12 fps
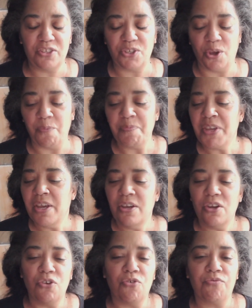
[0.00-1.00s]
So
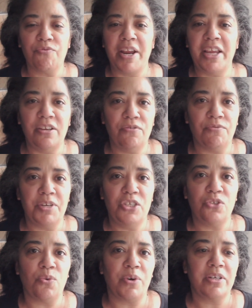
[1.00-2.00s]
great
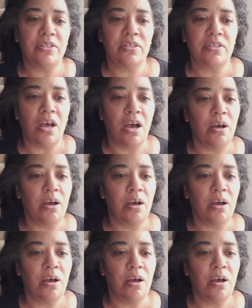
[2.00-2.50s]
resource